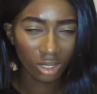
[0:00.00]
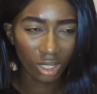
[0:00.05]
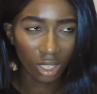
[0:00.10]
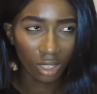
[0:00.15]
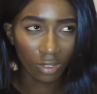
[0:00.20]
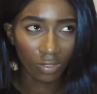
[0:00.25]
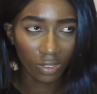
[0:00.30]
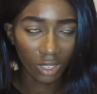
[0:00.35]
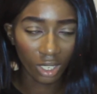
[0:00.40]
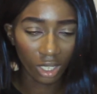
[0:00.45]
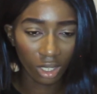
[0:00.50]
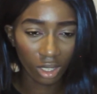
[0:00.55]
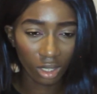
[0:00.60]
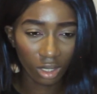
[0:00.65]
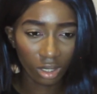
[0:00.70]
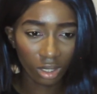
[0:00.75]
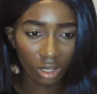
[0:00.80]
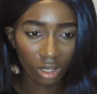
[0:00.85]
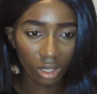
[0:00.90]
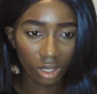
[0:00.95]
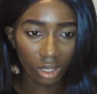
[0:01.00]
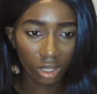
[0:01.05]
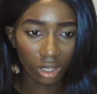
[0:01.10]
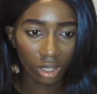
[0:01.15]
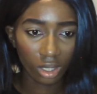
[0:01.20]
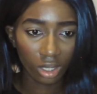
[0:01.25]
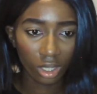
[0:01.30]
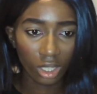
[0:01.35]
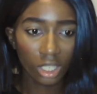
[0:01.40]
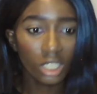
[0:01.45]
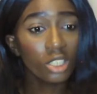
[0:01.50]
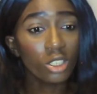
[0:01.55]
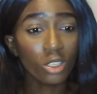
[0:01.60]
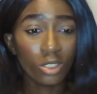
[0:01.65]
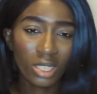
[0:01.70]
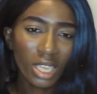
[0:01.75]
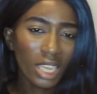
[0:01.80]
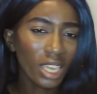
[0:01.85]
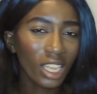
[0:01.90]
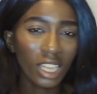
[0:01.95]
I think. So
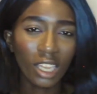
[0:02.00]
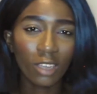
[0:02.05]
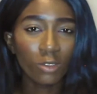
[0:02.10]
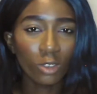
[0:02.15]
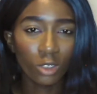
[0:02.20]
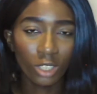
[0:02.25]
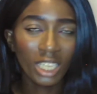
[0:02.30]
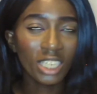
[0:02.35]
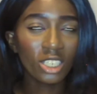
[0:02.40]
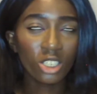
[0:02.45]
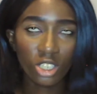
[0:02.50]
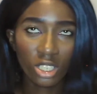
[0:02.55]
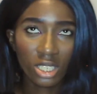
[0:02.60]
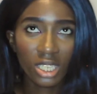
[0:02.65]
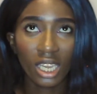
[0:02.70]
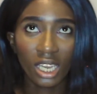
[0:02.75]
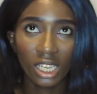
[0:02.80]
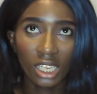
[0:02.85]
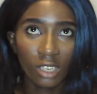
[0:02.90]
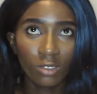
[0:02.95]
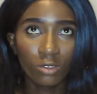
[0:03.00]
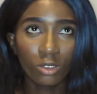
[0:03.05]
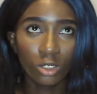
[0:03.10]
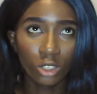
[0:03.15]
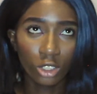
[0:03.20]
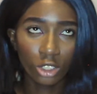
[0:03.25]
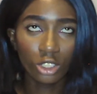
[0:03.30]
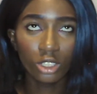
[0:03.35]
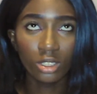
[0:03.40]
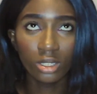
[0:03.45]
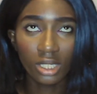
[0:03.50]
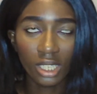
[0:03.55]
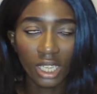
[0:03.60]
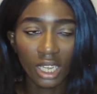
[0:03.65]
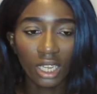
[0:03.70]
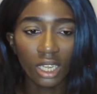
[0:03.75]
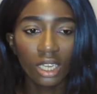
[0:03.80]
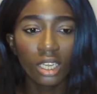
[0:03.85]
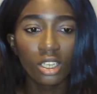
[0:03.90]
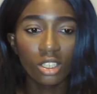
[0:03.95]
let's just say I left on a
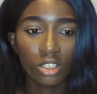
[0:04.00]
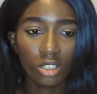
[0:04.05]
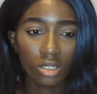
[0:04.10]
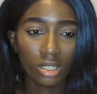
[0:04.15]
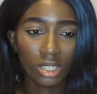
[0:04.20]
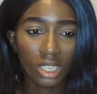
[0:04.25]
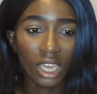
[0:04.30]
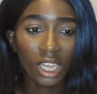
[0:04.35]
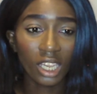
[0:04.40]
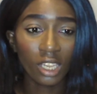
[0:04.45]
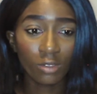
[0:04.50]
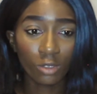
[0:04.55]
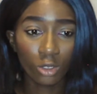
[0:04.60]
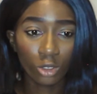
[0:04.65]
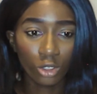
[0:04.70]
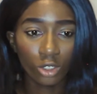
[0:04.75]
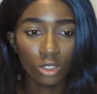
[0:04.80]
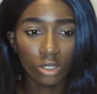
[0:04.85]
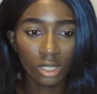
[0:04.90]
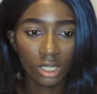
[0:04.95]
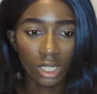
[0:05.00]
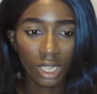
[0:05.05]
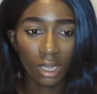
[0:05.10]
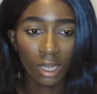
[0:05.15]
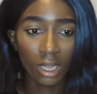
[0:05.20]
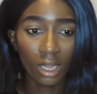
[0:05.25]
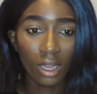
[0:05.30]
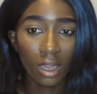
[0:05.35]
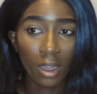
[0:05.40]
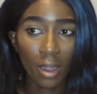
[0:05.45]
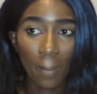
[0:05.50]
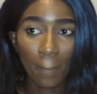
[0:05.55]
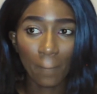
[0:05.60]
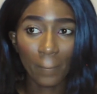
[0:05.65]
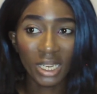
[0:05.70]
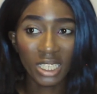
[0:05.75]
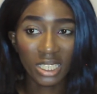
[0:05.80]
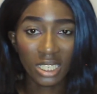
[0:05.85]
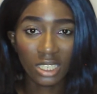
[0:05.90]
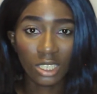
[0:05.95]
Tuesday. So say I left on Tuesday,
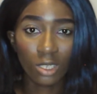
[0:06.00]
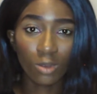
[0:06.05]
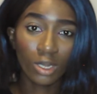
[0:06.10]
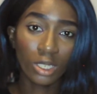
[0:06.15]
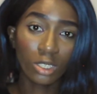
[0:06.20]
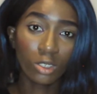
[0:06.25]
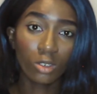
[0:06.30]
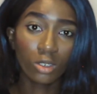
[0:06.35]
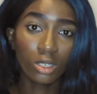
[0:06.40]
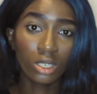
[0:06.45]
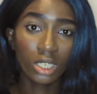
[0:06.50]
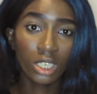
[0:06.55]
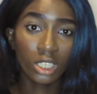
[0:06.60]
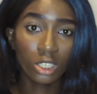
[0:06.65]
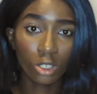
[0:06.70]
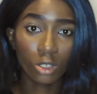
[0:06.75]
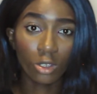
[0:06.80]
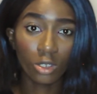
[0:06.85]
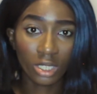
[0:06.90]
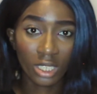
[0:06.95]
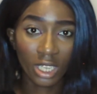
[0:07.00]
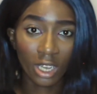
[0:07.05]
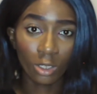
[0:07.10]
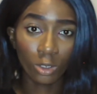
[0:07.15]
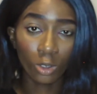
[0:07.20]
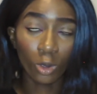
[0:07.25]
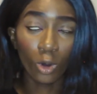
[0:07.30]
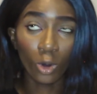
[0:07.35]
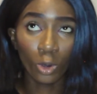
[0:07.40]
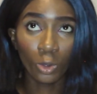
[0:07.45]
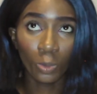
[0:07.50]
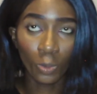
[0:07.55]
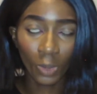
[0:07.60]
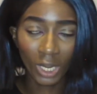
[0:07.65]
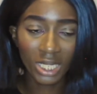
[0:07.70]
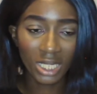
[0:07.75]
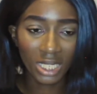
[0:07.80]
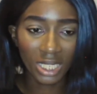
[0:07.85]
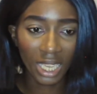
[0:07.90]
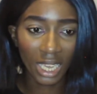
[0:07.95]
my city went into lockdown on
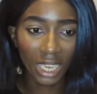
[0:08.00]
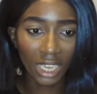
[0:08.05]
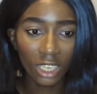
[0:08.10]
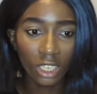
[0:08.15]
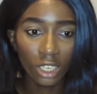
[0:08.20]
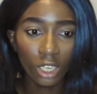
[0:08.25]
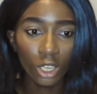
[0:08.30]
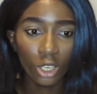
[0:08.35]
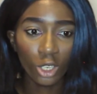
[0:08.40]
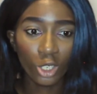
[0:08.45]
Wednesday.